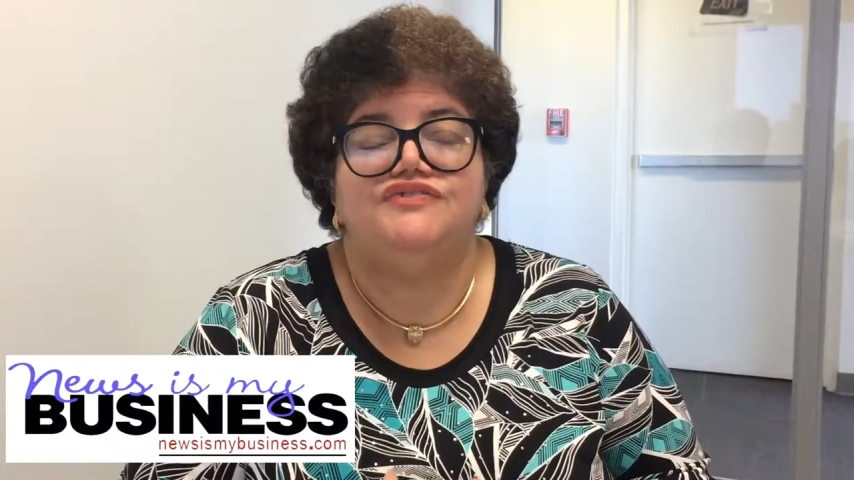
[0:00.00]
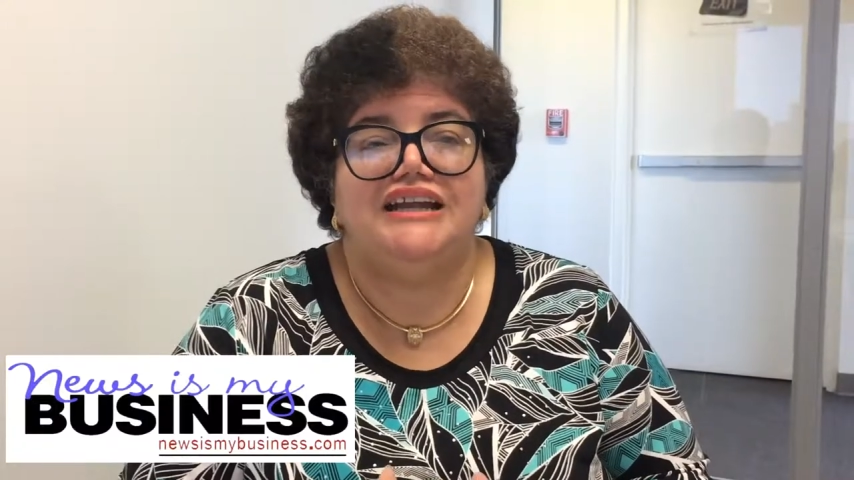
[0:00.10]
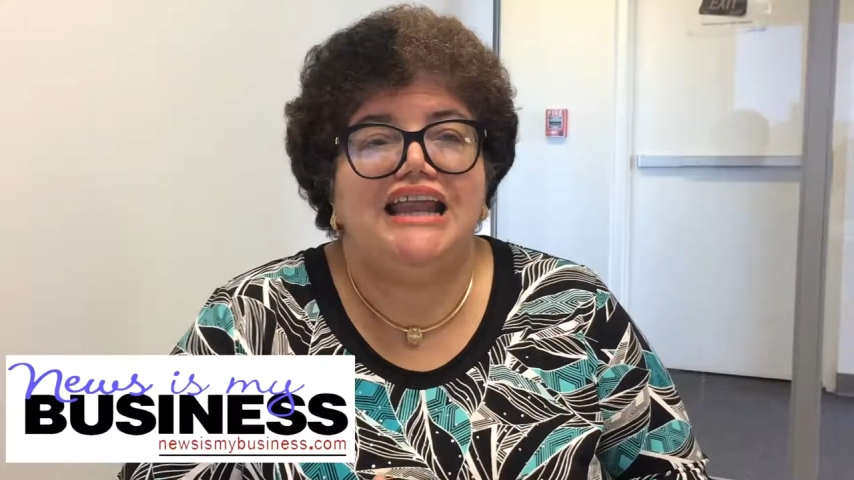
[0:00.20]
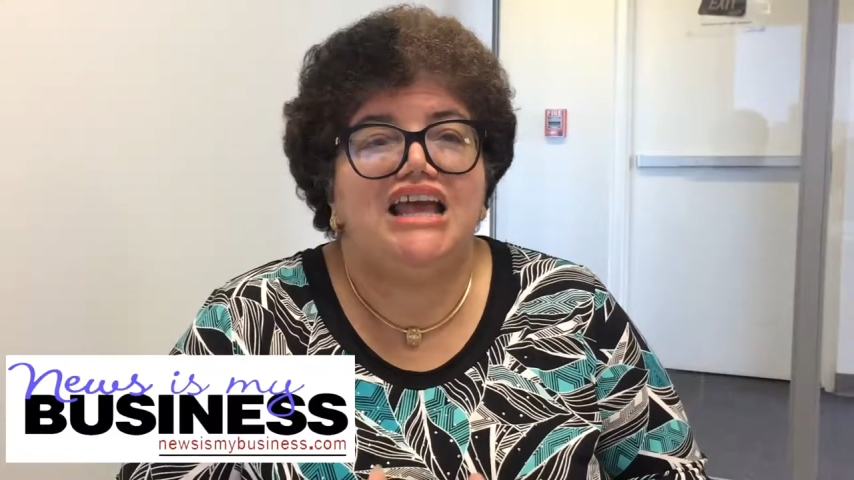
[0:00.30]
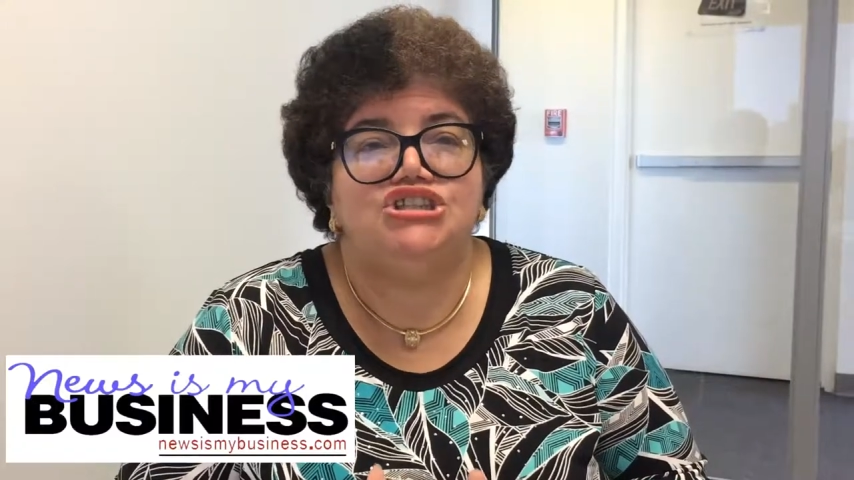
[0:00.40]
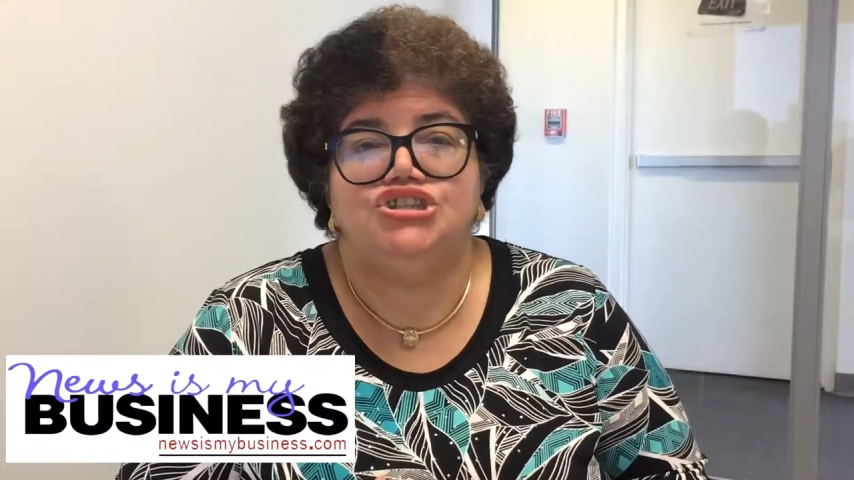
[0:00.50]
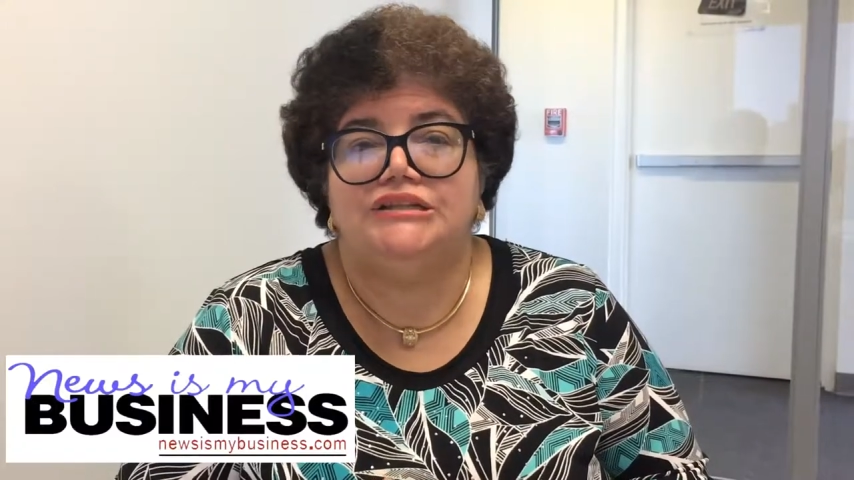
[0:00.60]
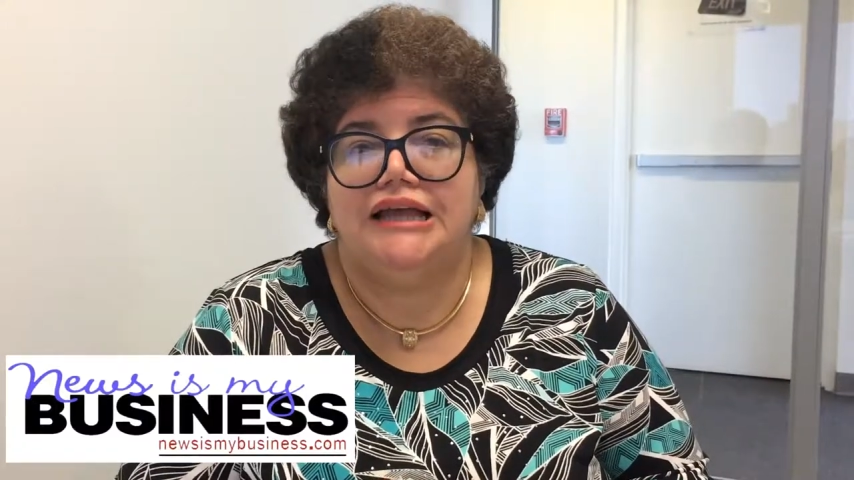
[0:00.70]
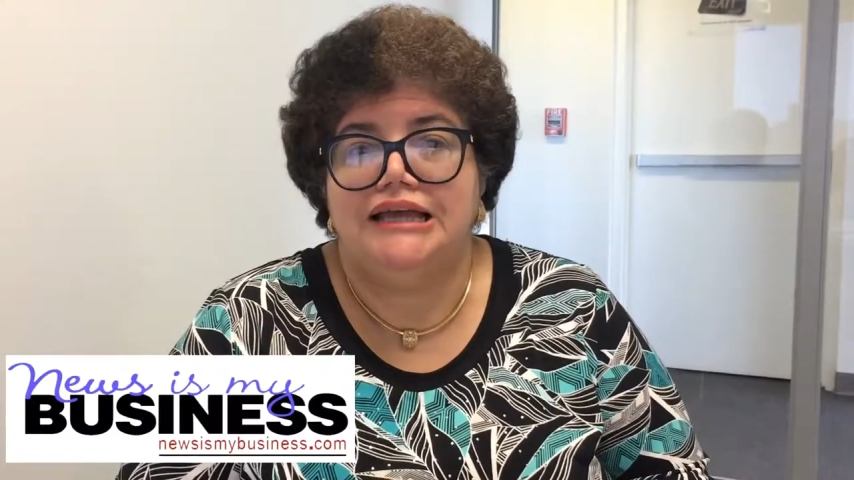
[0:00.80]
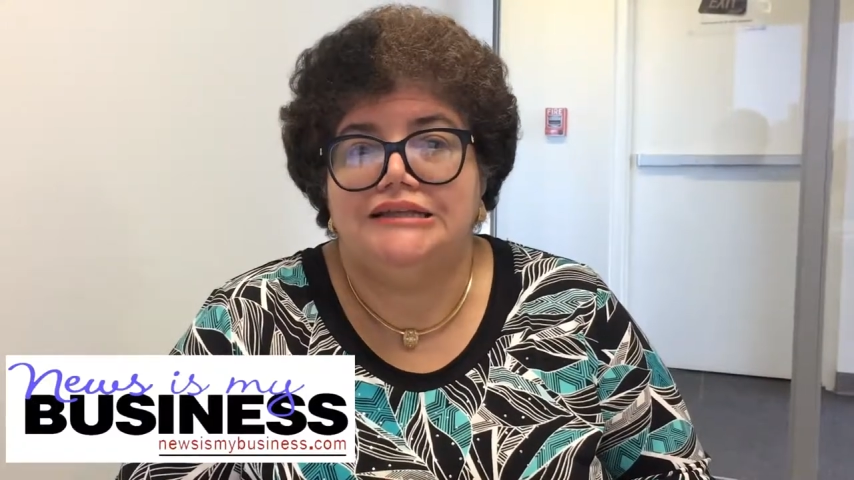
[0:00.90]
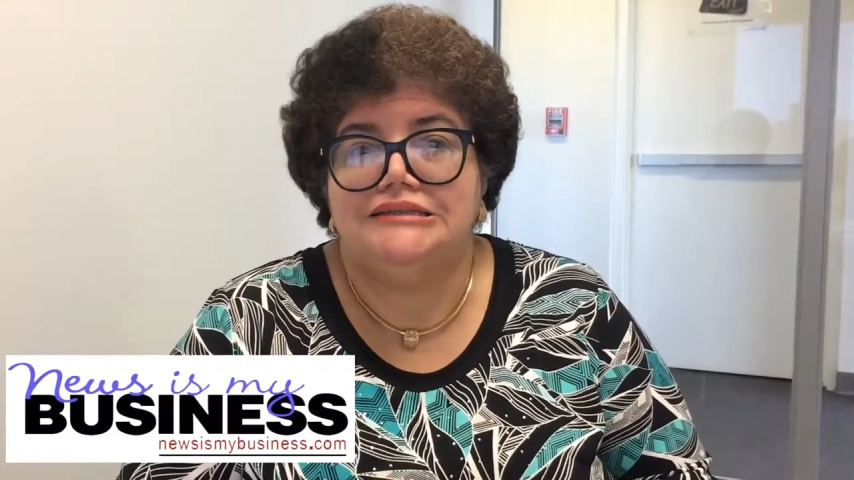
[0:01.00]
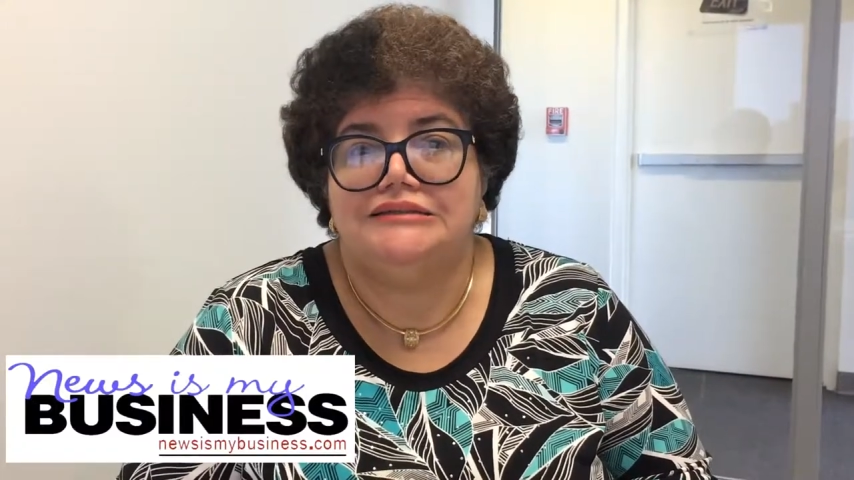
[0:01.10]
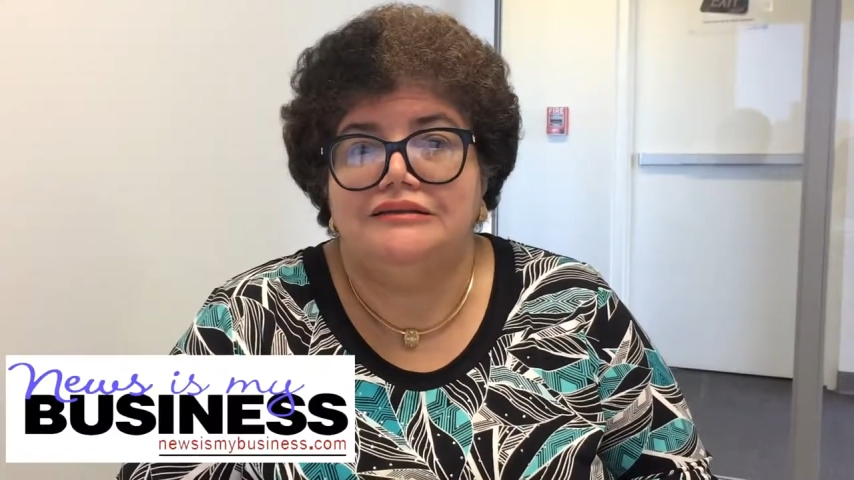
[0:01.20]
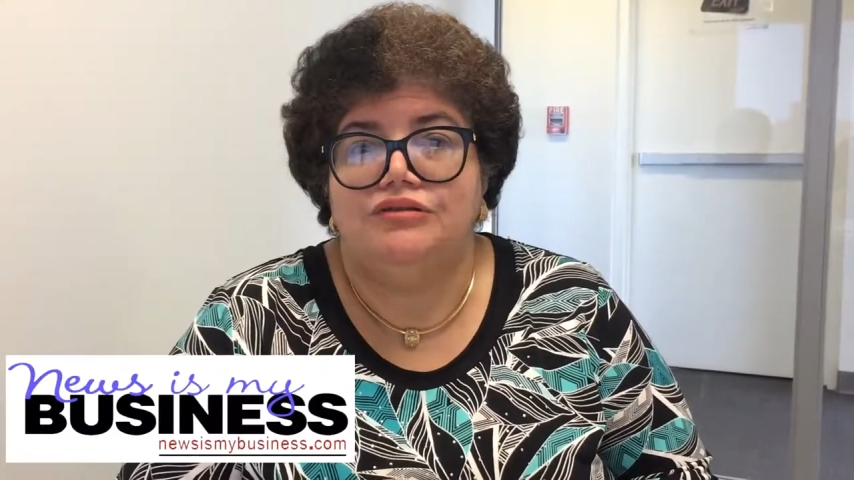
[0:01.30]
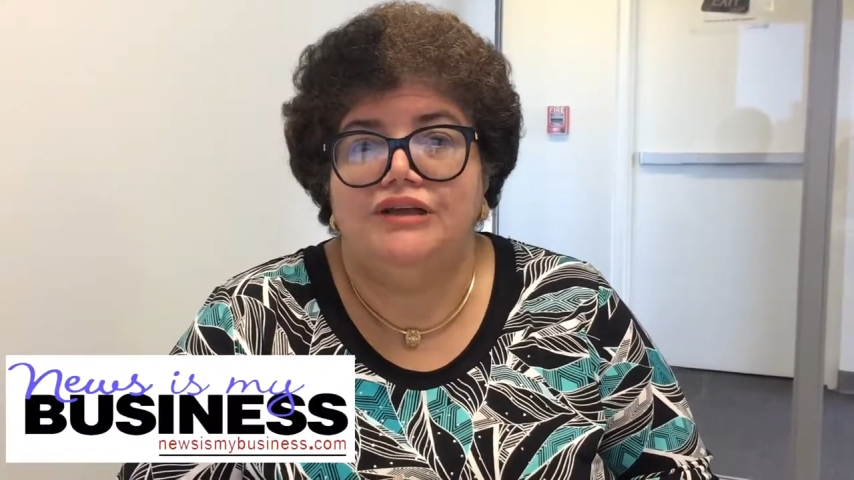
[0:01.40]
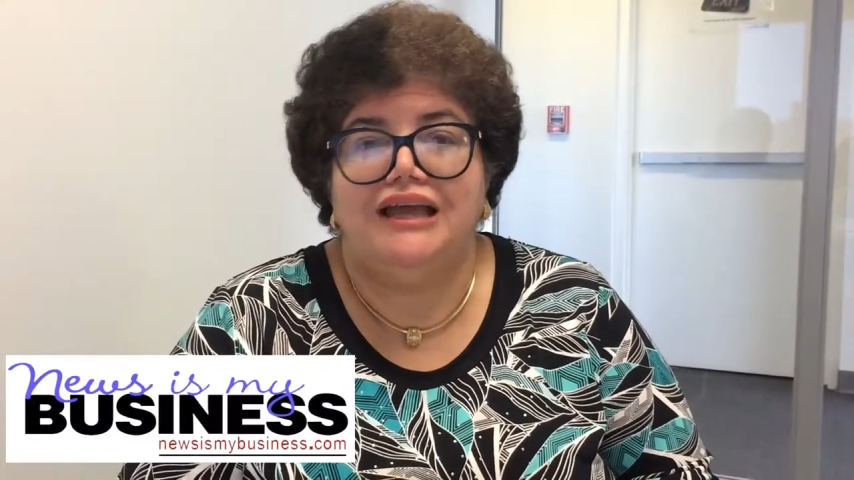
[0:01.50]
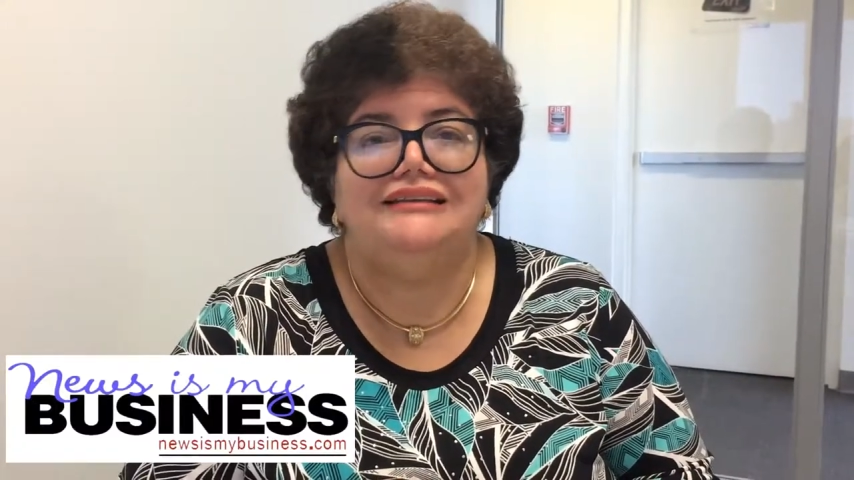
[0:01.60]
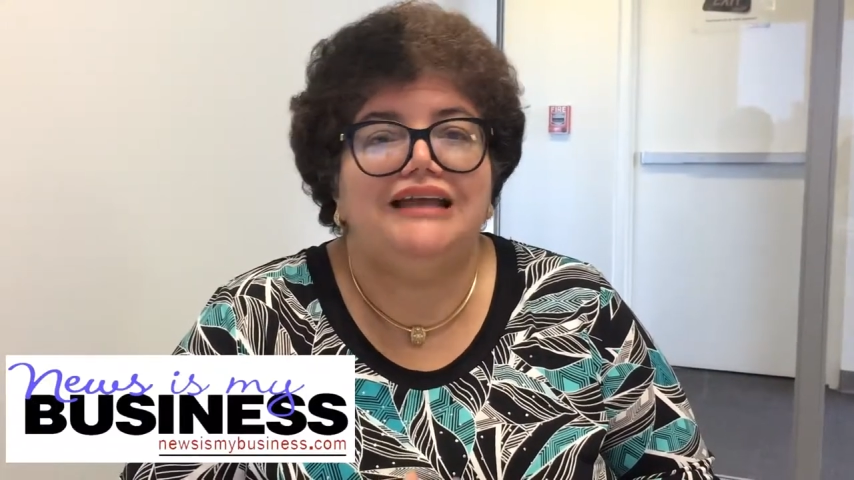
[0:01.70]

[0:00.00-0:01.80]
financial aids, okay?